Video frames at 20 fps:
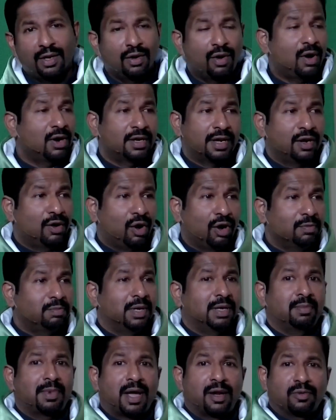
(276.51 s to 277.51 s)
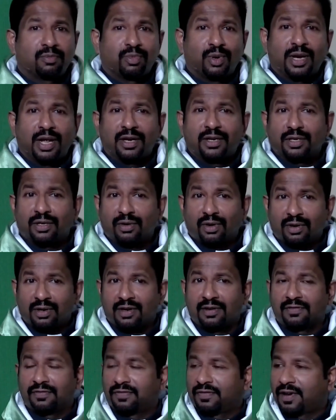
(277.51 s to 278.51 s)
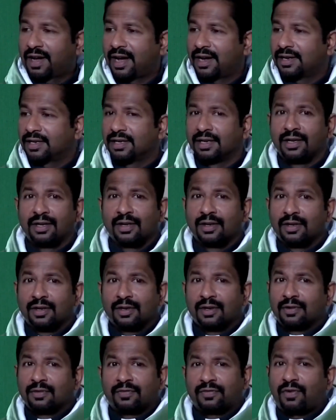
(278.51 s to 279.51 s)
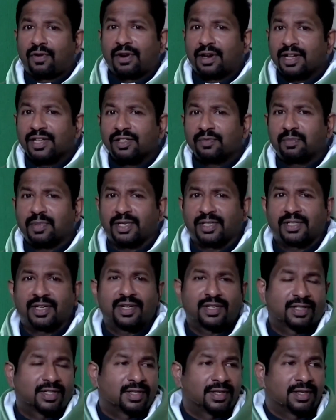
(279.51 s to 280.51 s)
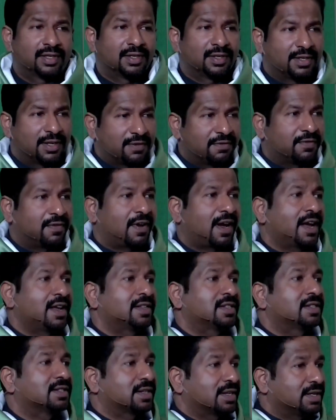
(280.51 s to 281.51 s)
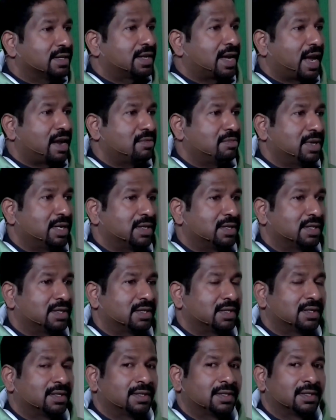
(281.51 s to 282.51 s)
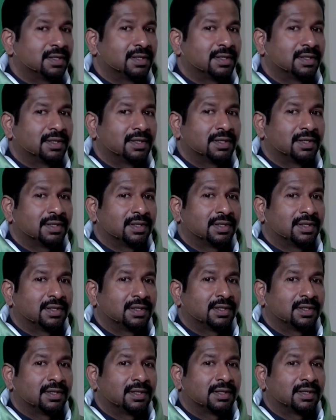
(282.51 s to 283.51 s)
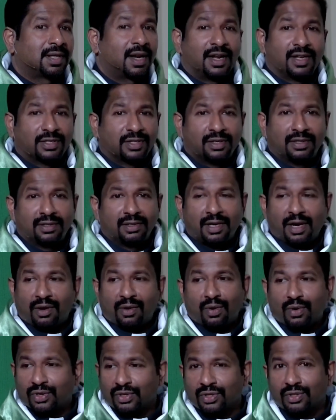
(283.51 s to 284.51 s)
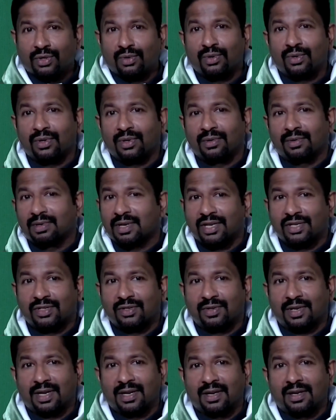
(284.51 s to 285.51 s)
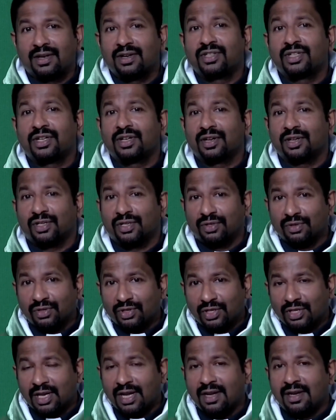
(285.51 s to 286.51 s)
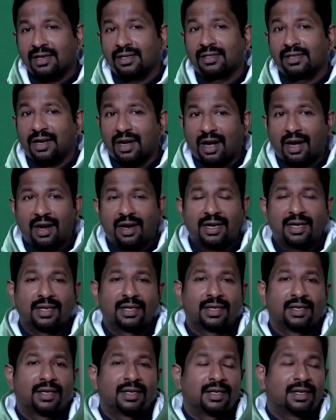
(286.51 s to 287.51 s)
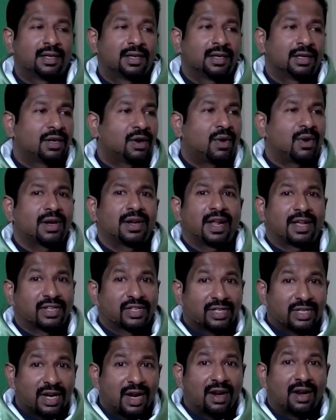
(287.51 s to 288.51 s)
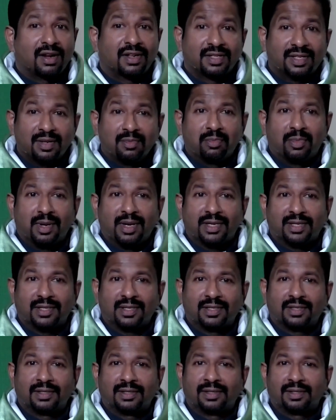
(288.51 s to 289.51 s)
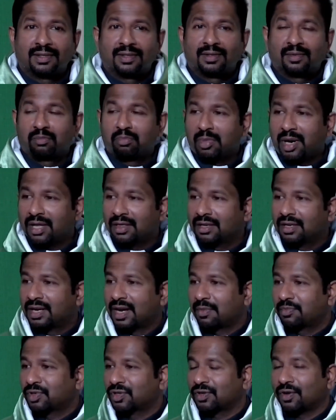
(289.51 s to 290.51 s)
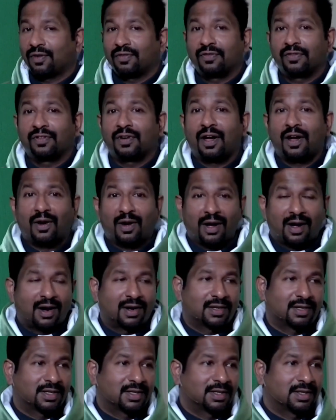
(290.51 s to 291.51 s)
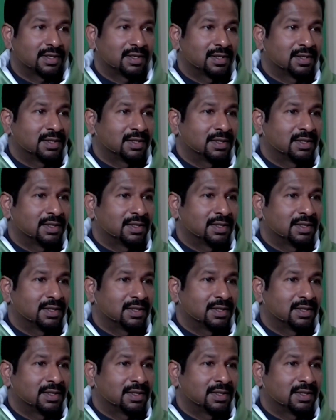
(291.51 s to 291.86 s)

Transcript: God cannot be manipulated or confined, for his presence defies containment. The lesson echoes through history, urging us to seek God not in external symbols, but in the depths of our hearts.